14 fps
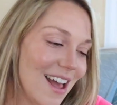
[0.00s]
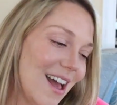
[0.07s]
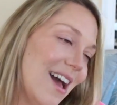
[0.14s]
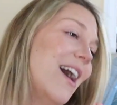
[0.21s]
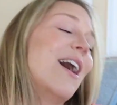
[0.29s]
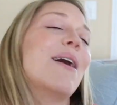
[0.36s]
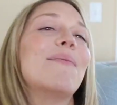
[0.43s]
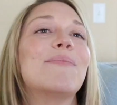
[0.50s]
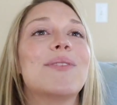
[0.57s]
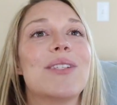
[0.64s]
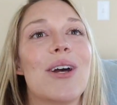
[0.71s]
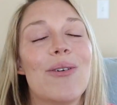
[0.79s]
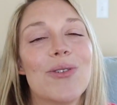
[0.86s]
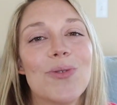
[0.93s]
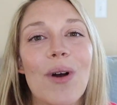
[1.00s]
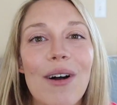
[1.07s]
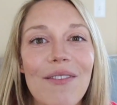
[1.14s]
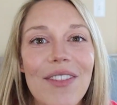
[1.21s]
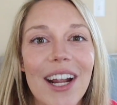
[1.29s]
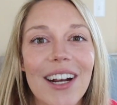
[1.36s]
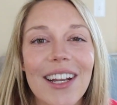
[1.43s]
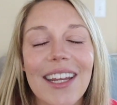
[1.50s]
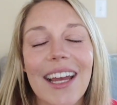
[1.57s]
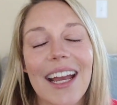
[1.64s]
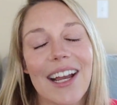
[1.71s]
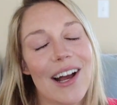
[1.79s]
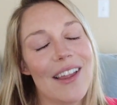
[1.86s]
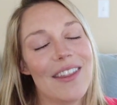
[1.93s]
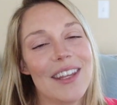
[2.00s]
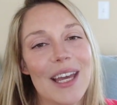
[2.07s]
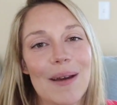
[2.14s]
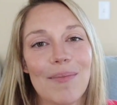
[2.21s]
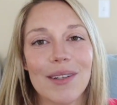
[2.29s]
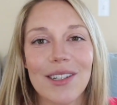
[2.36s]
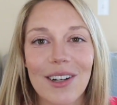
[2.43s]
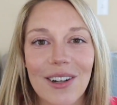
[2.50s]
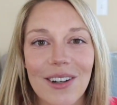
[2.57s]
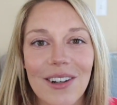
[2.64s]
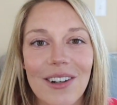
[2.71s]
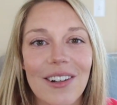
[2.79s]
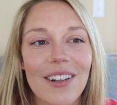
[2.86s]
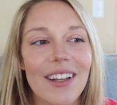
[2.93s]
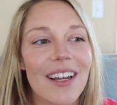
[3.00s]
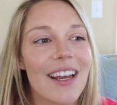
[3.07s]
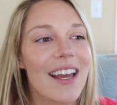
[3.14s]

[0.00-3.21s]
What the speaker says: So 12:30, I got the epidural.